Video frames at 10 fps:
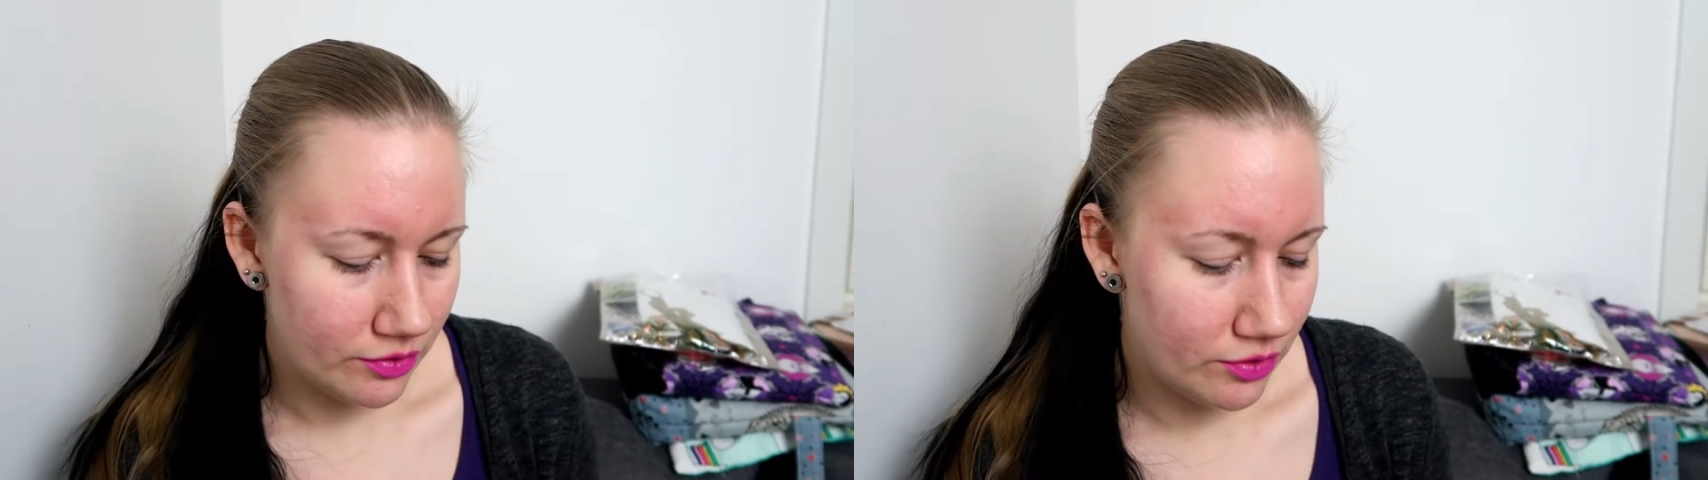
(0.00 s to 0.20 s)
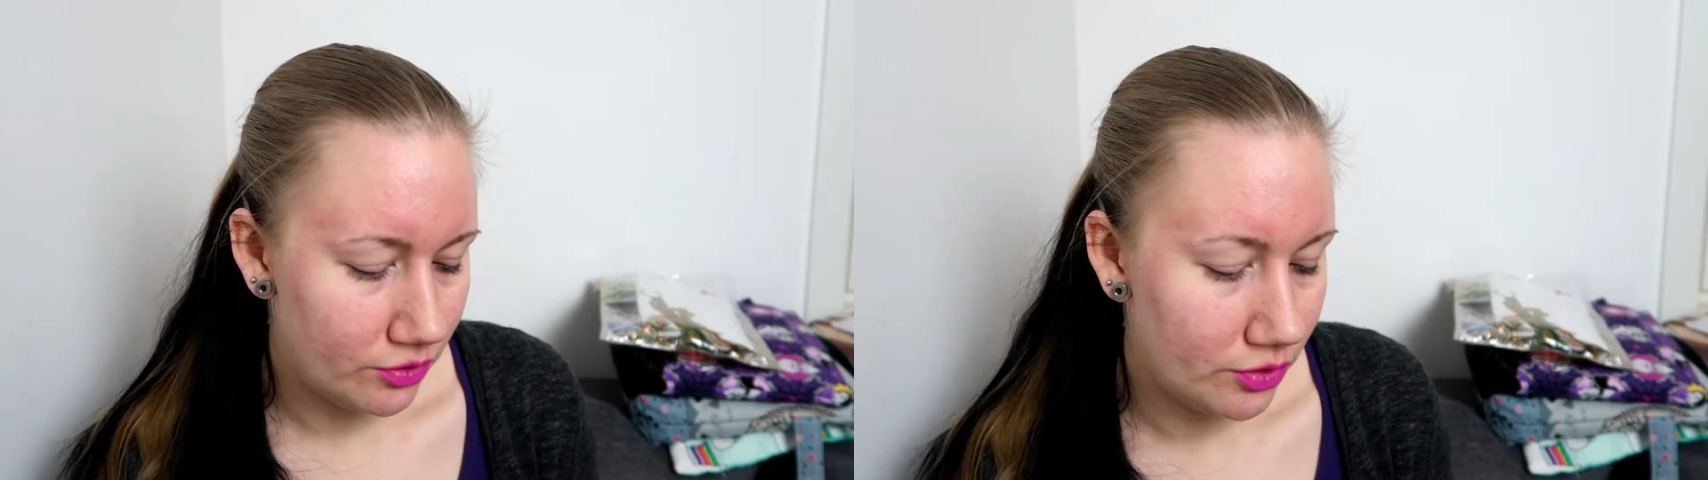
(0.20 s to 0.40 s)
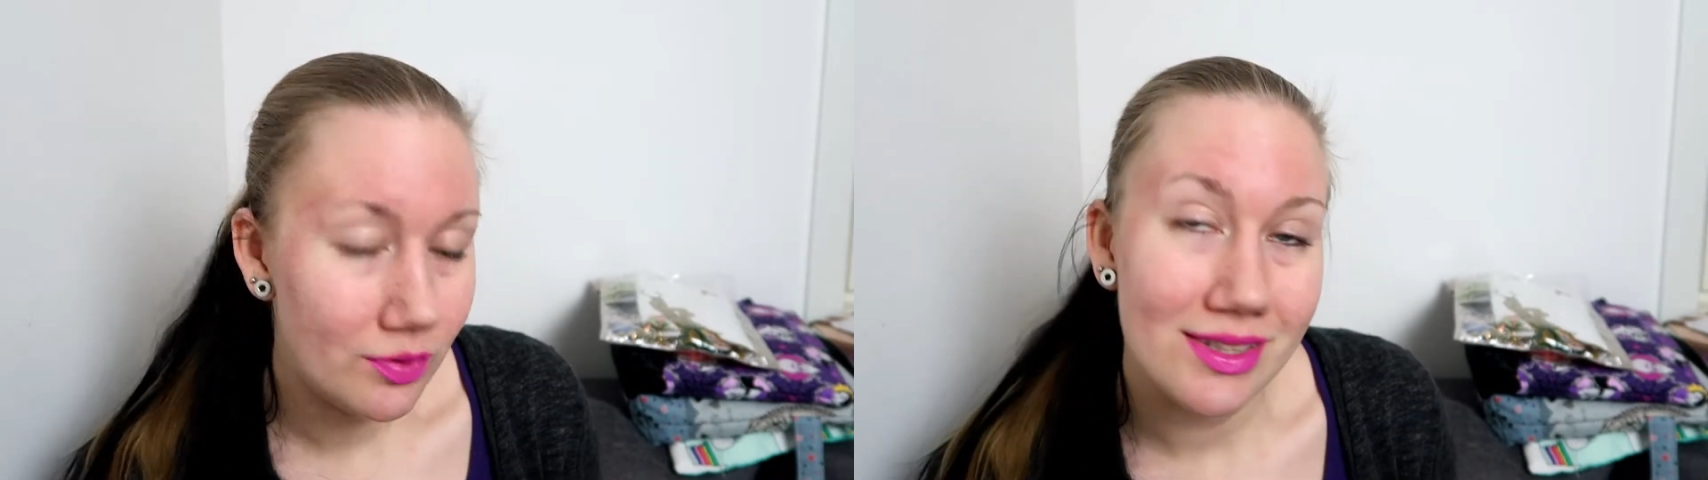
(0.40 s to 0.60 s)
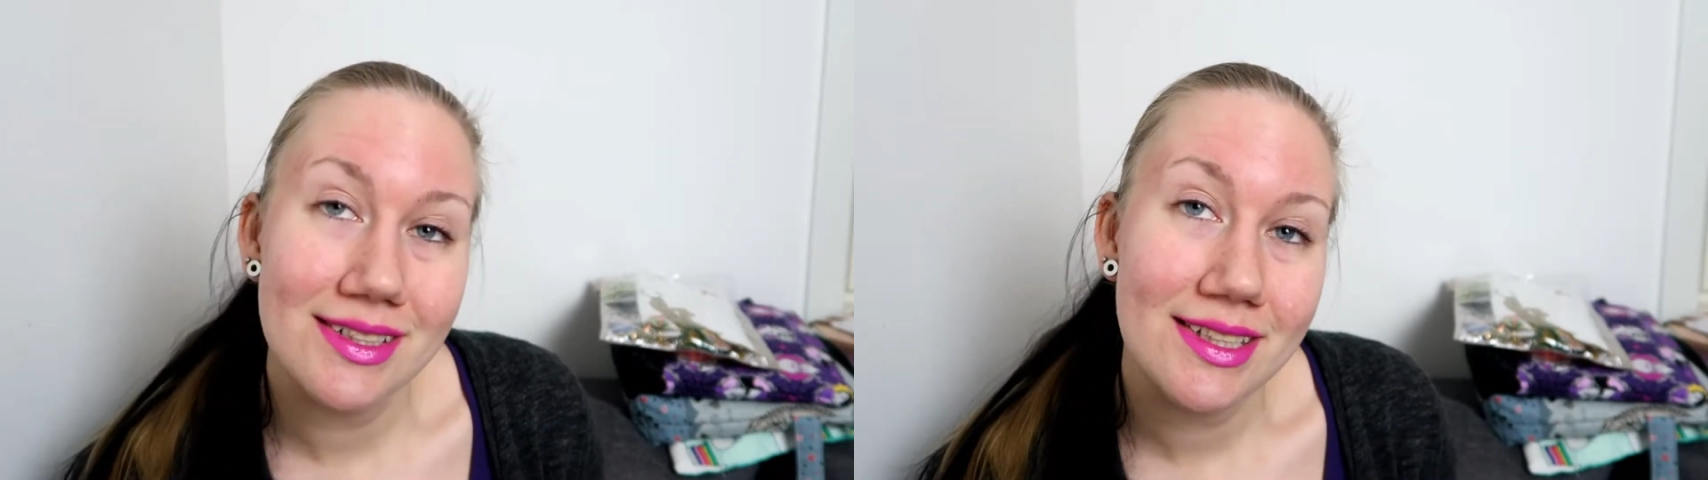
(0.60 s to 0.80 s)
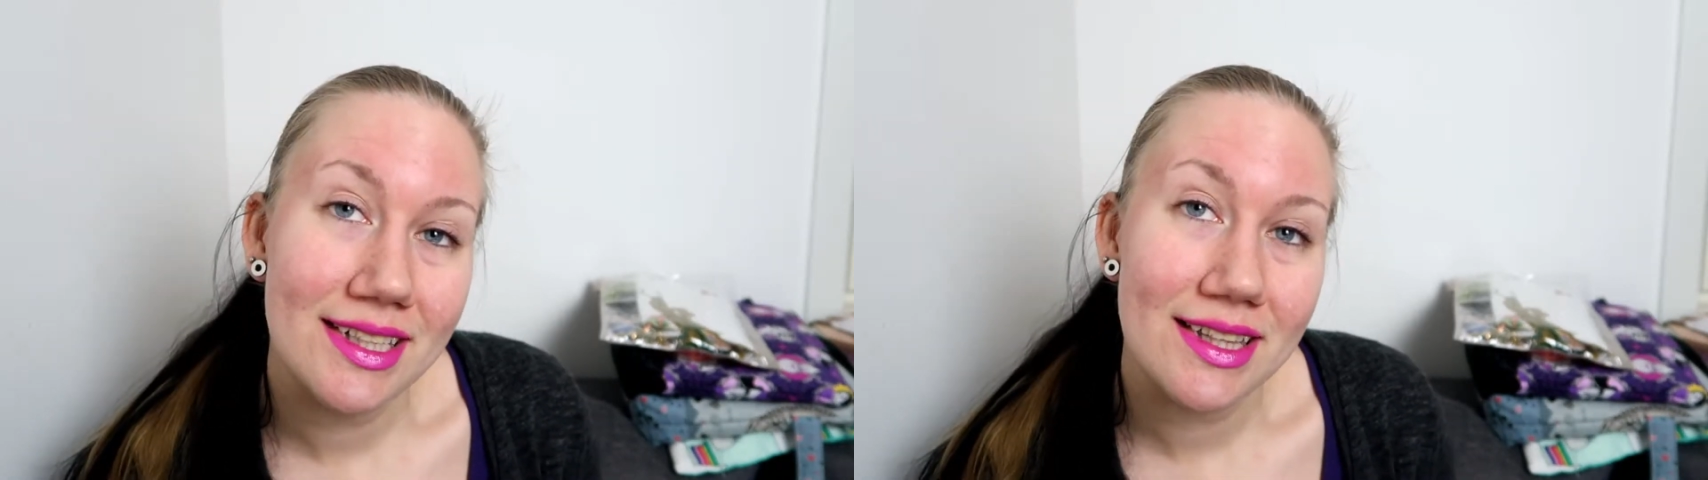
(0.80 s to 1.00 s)
So you will
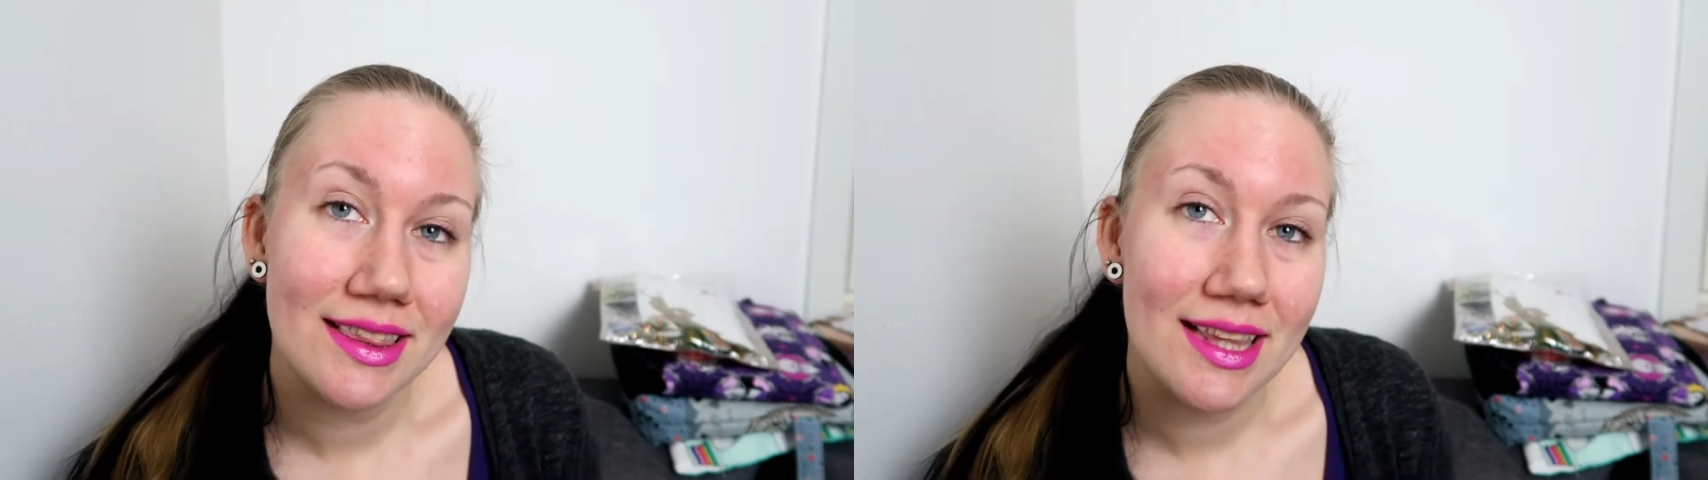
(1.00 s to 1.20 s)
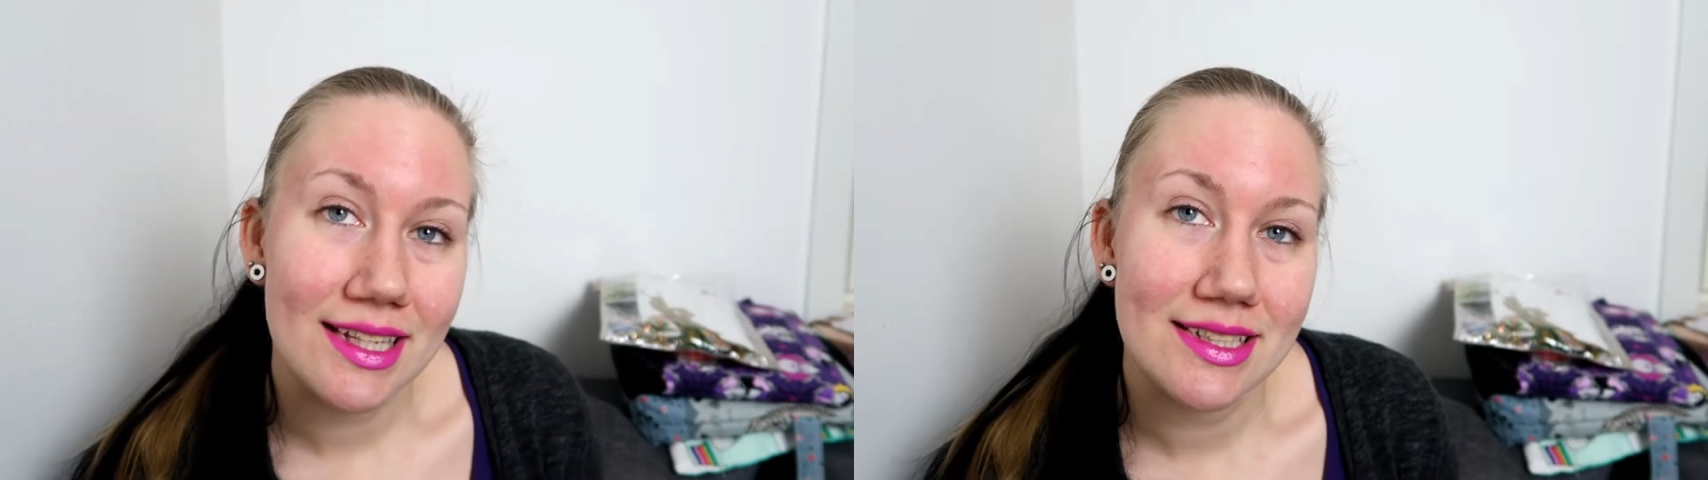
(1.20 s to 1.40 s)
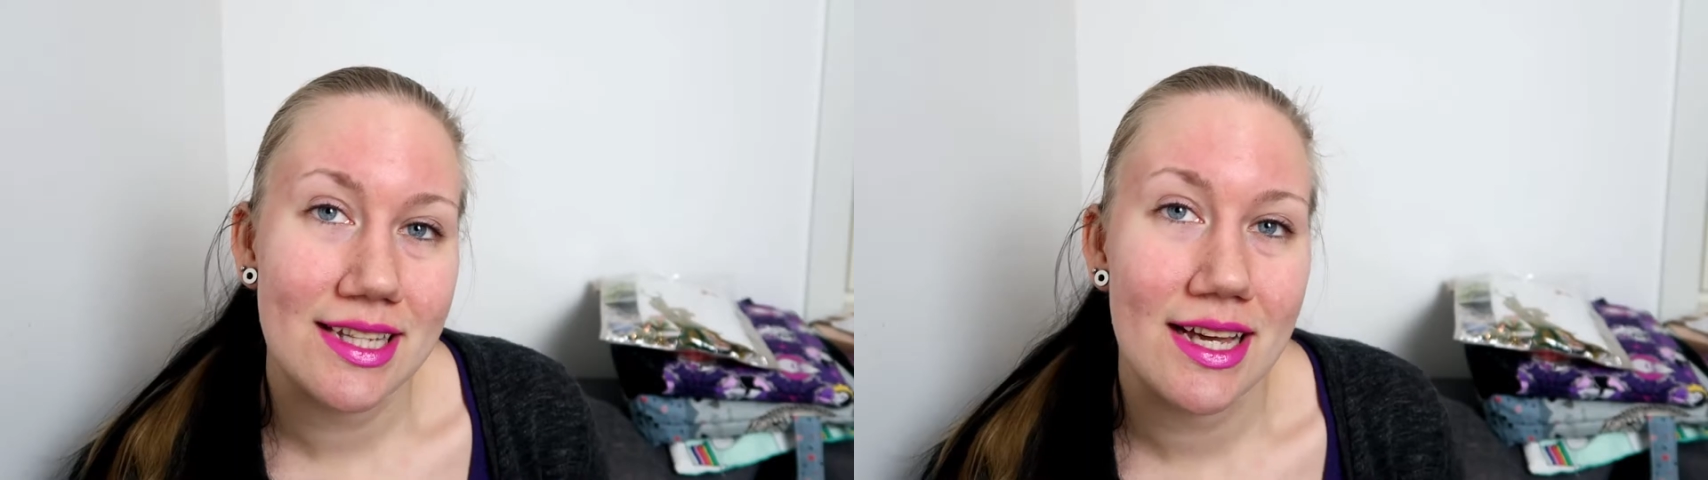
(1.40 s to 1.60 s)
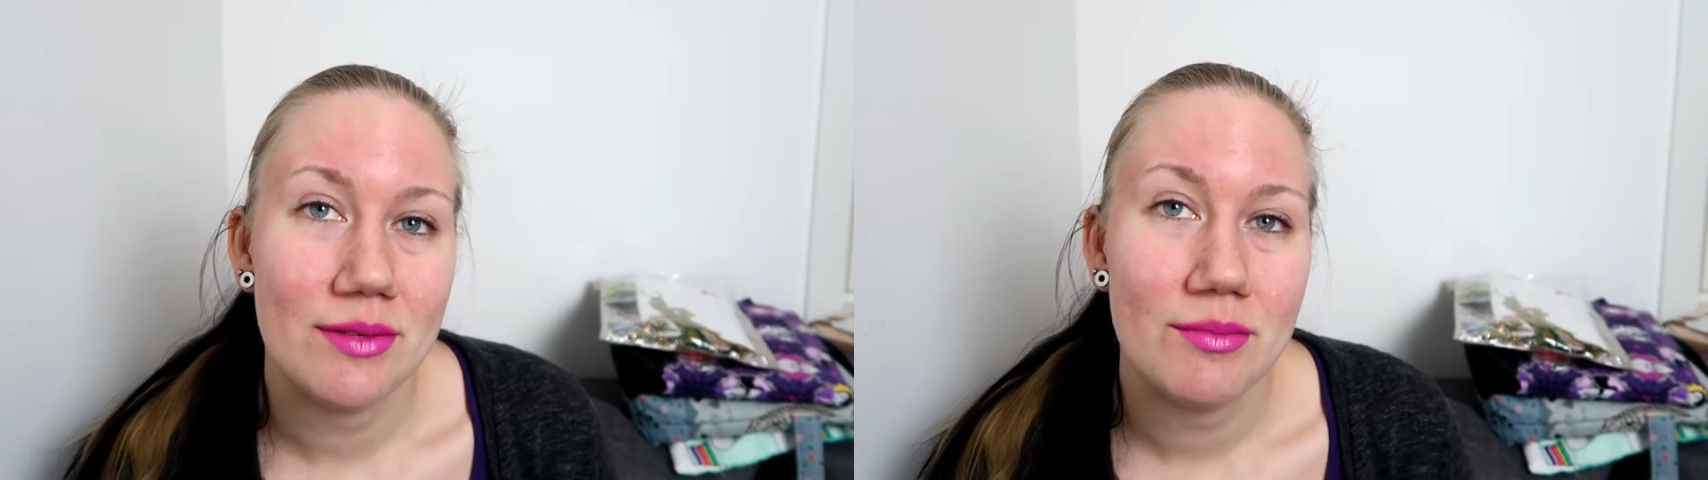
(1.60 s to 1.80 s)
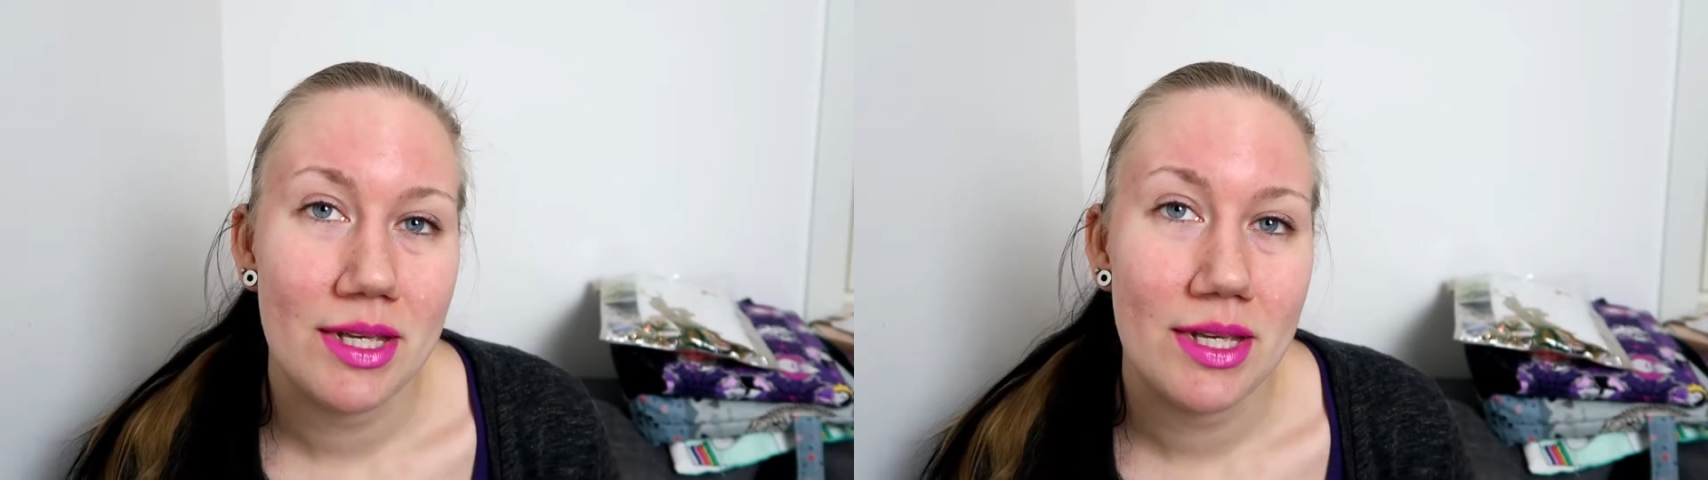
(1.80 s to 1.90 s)
see it next time,